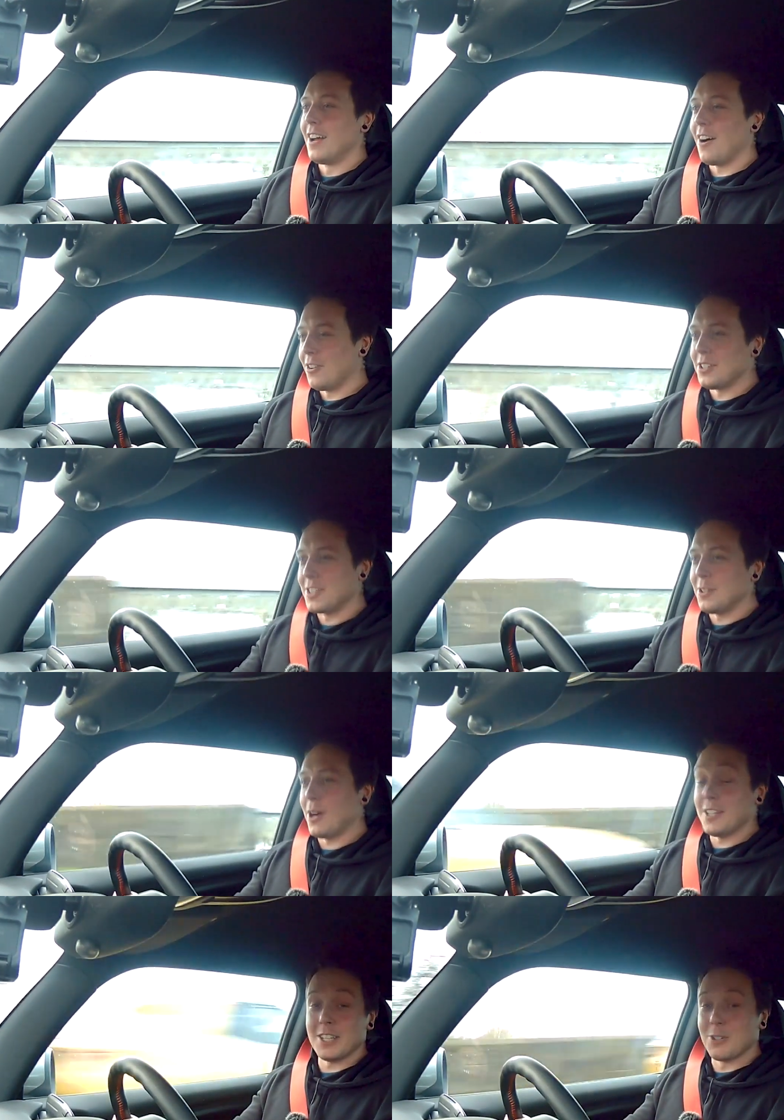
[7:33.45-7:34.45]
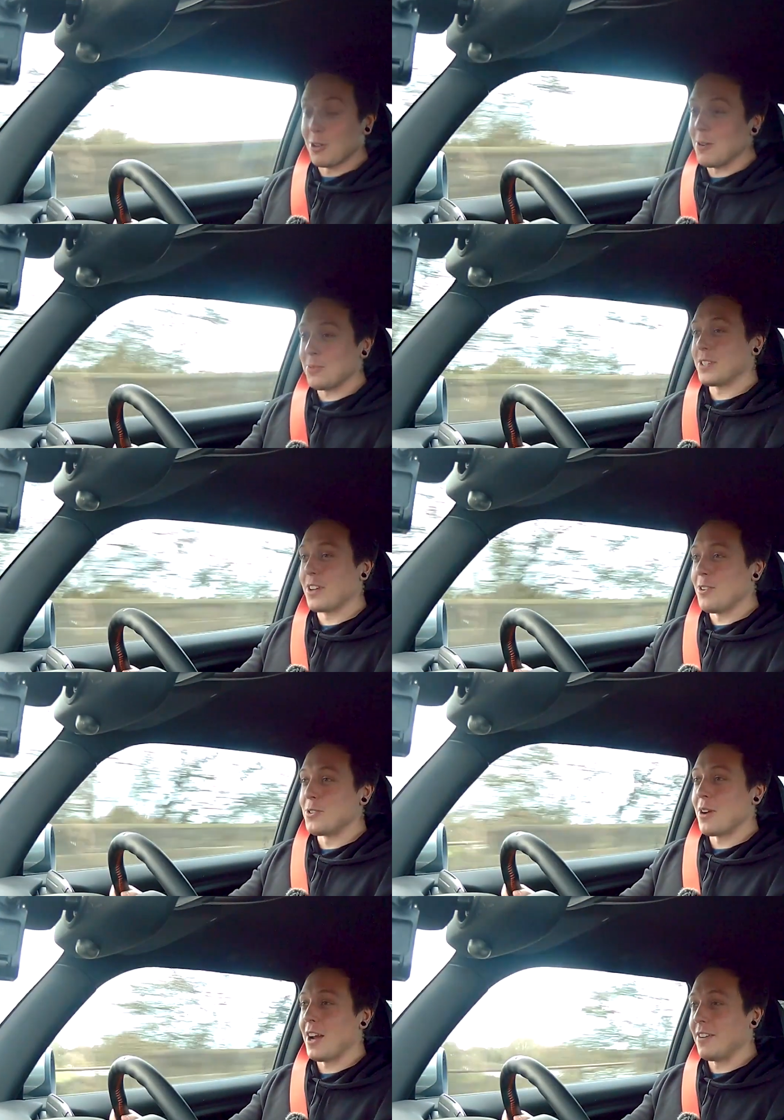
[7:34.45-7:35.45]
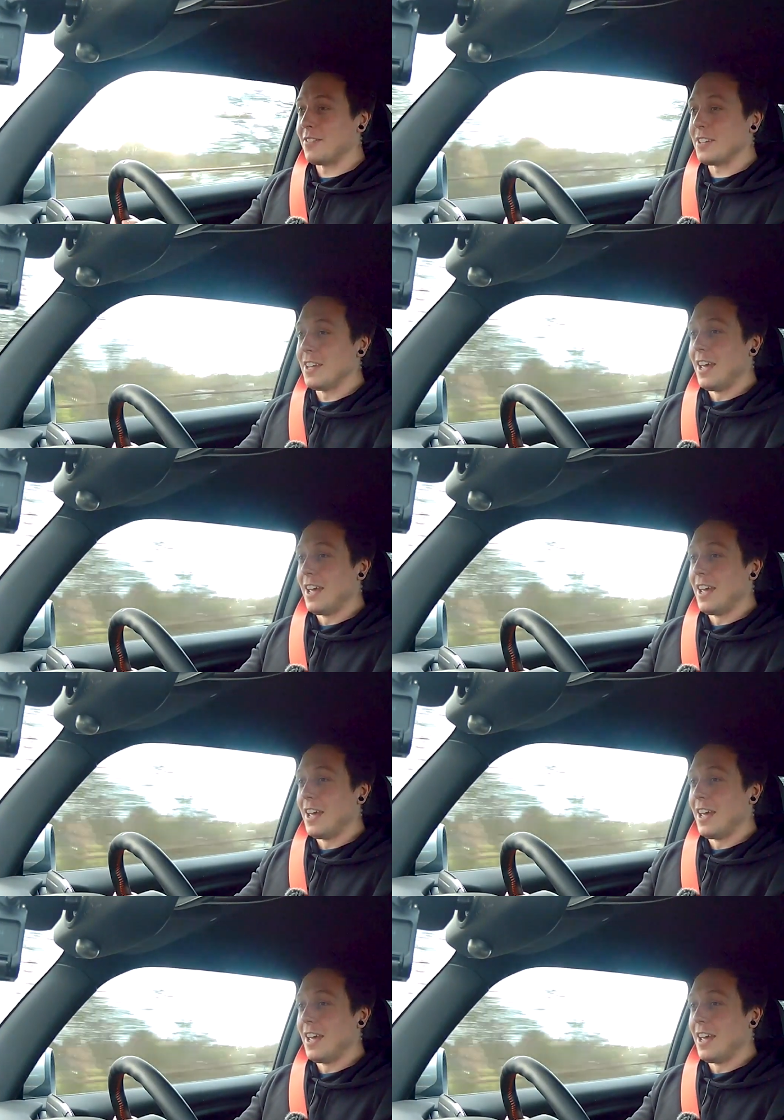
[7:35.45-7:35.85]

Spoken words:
Honestly, the way this thing grips and goes around